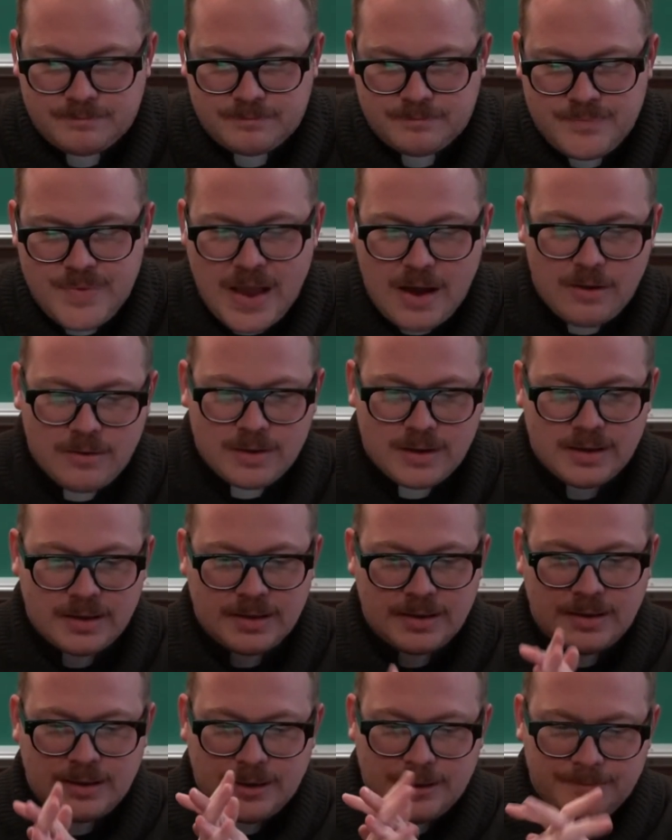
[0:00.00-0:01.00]
Now,
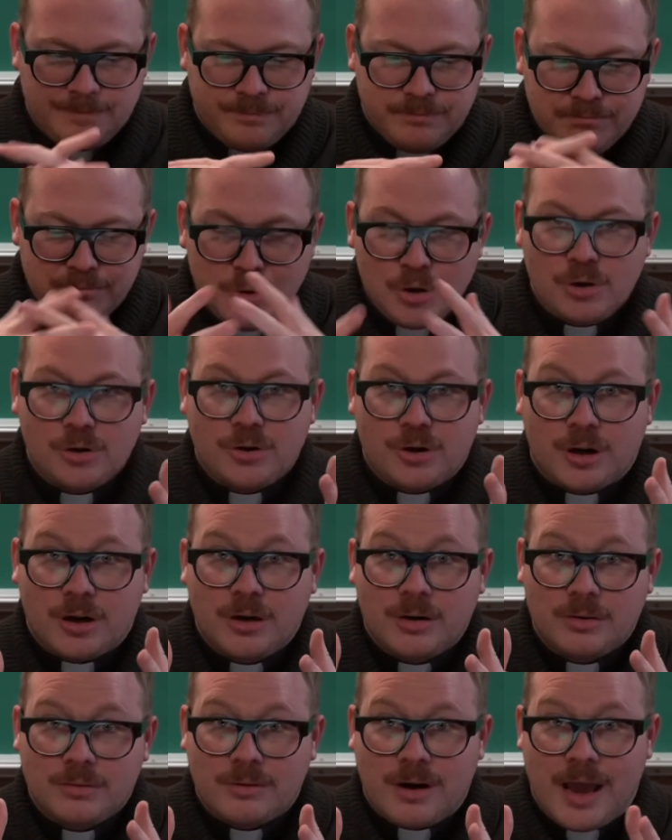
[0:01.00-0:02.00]

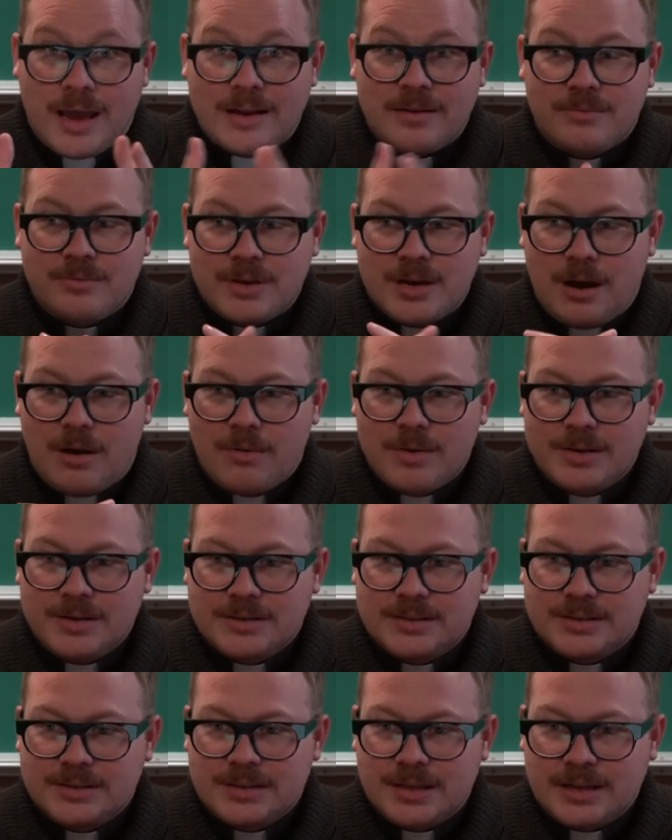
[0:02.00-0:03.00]
murder, right? We
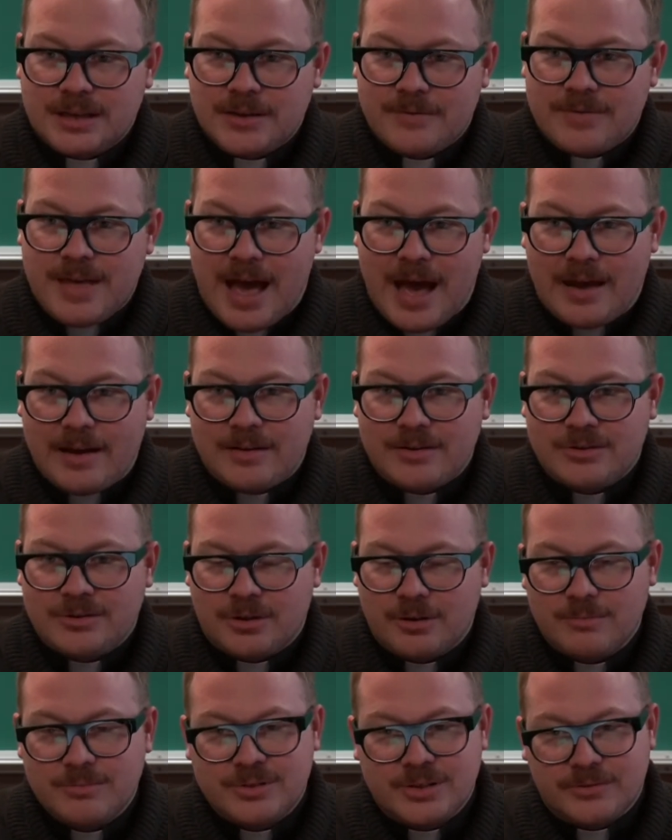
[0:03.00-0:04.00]
always think of that in
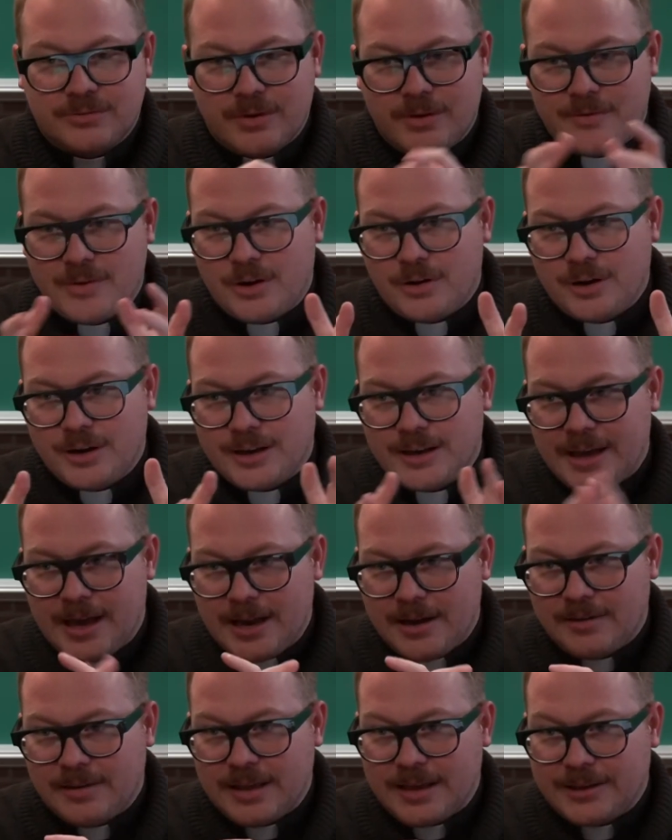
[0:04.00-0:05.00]
terms of a very kind
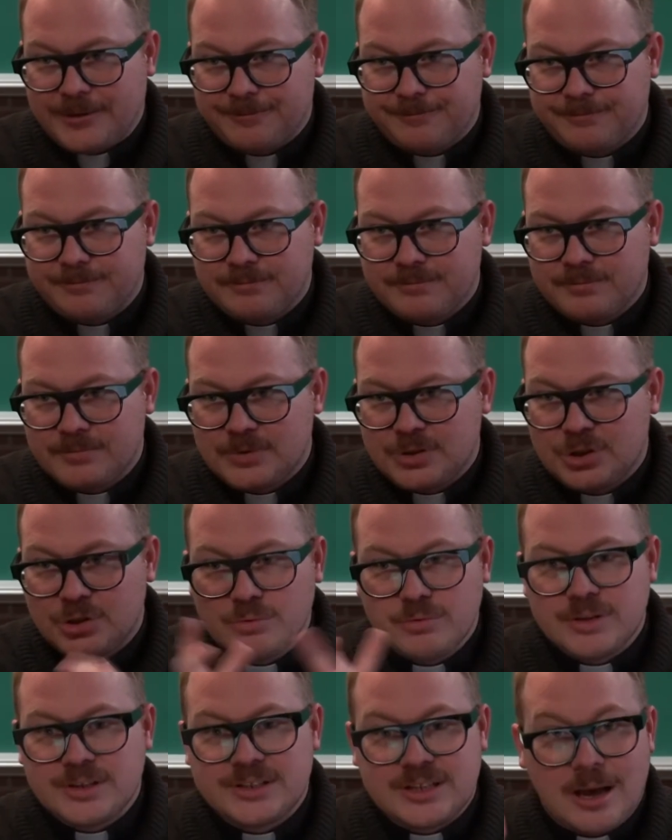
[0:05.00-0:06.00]
of like
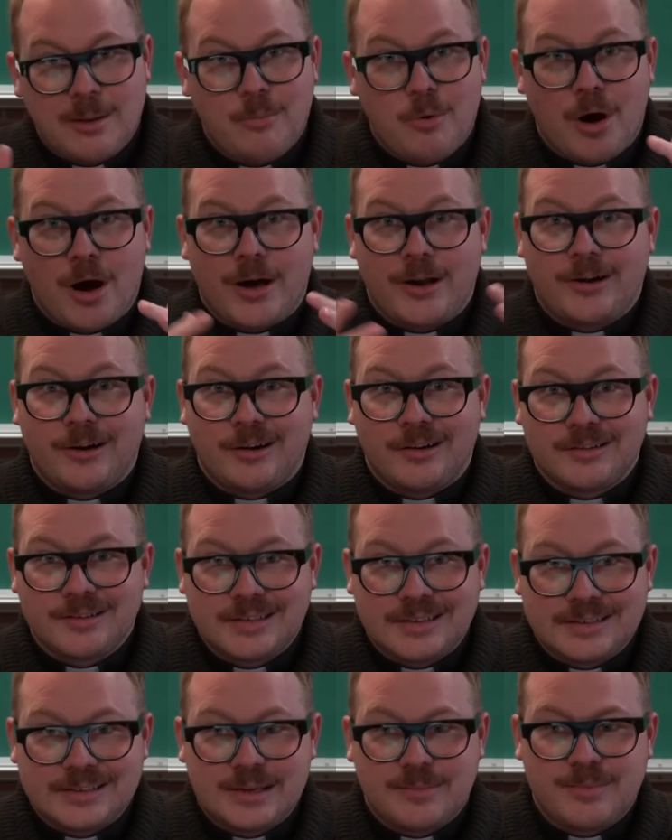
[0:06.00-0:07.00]
shooting someone
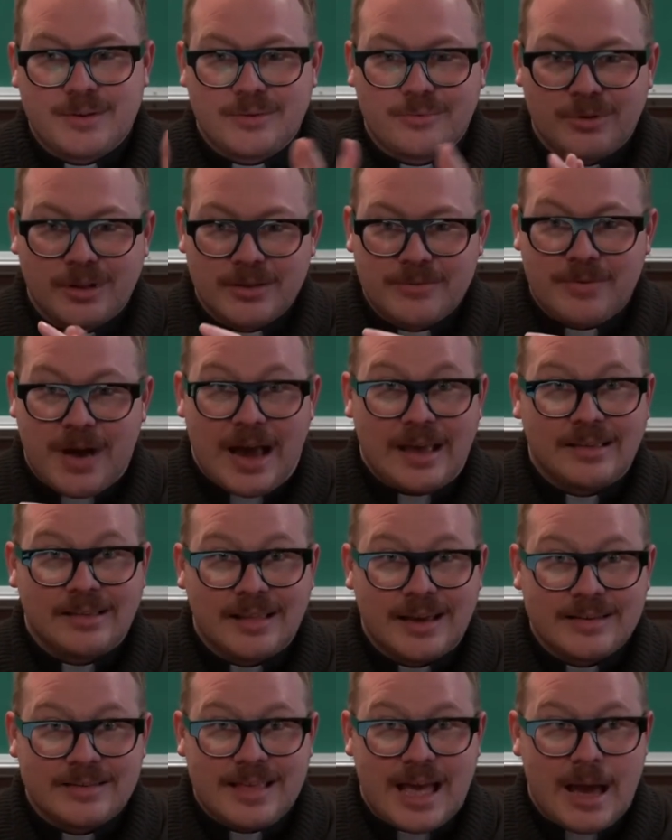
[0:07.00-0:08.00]
or something really violent
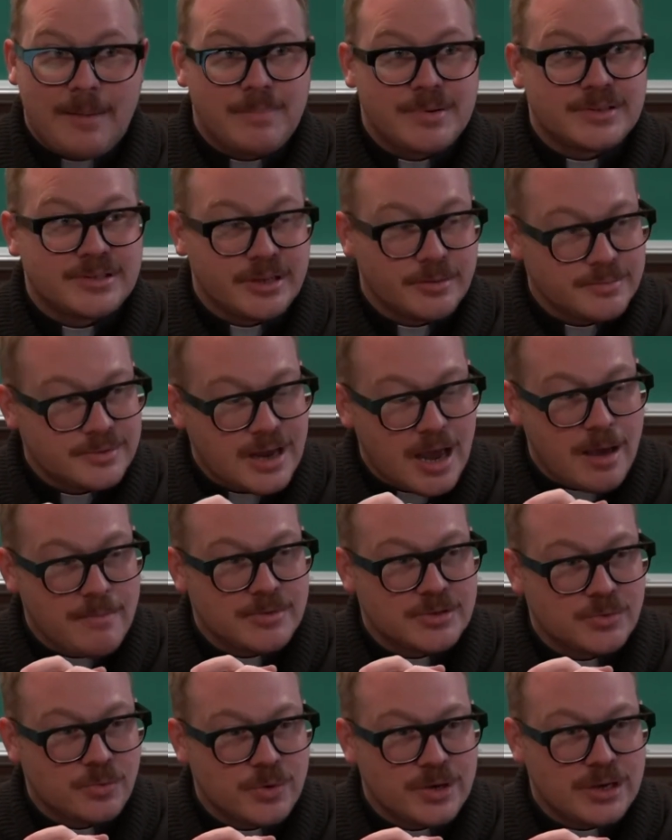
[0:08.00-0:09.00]
like that. But
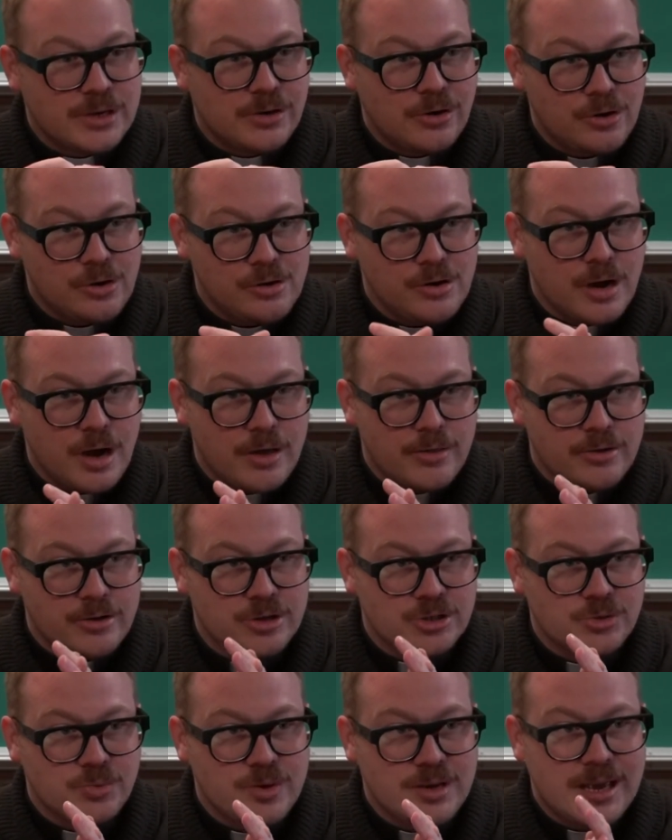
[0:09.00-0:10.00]
sometimes we hurt
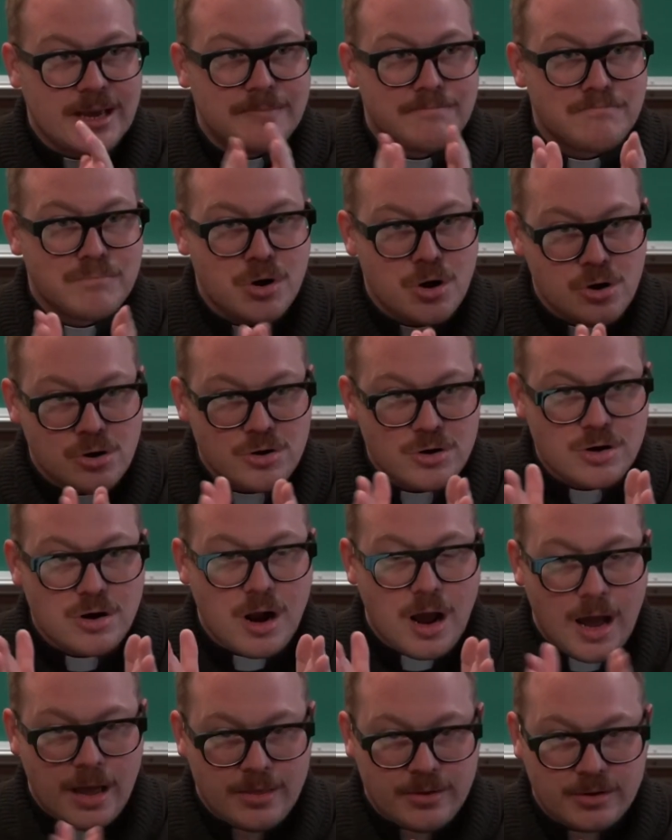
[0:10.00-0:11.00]
others. We can murder
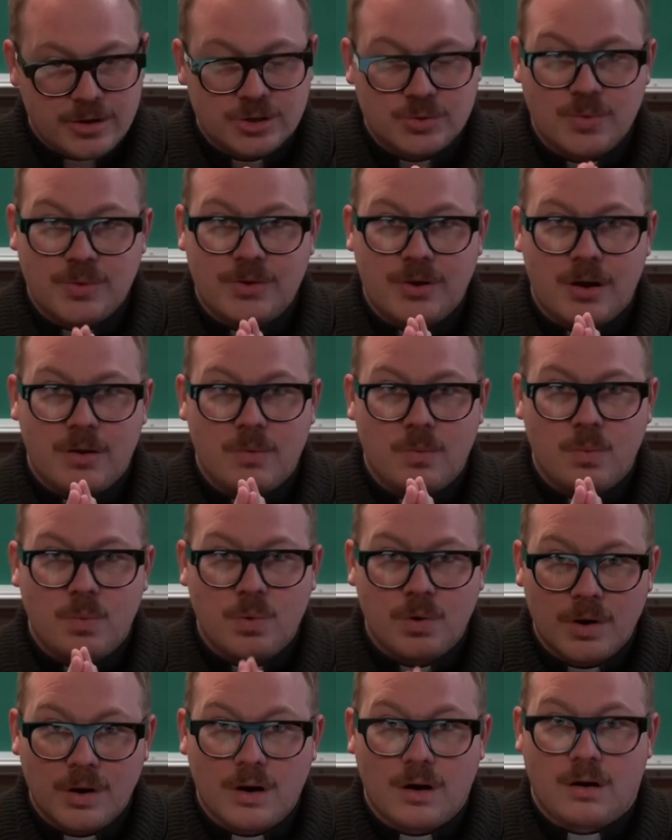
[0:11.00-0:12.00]
others with our
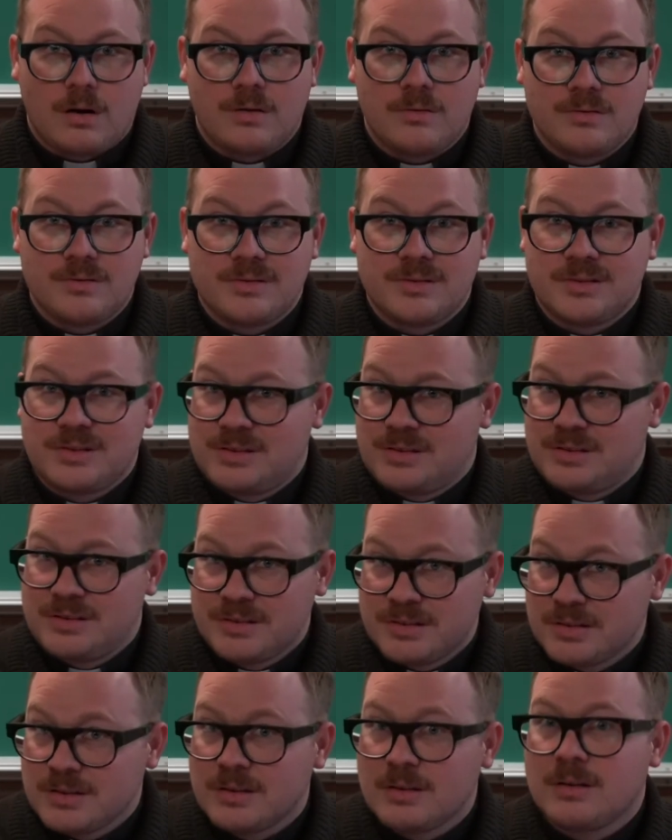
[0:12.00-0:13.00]
words.